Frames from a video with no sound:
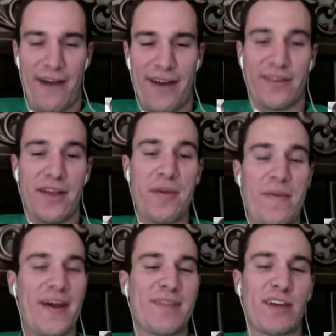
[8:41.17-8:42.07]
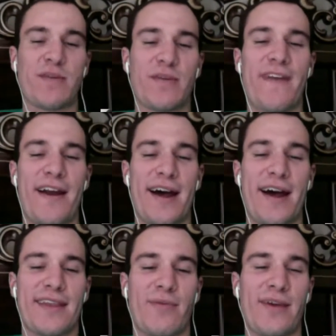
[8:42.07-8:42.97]
out, the best part is we found out
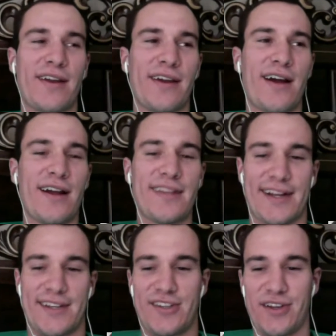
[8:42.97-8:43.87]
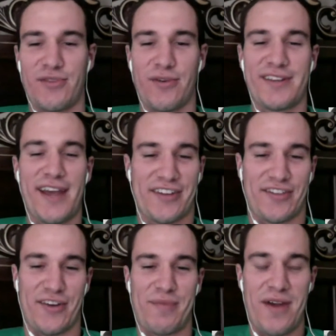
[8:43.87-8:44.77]
that we couldn't contact each other through a text
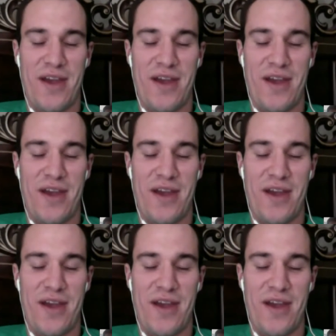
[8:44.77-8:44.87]
group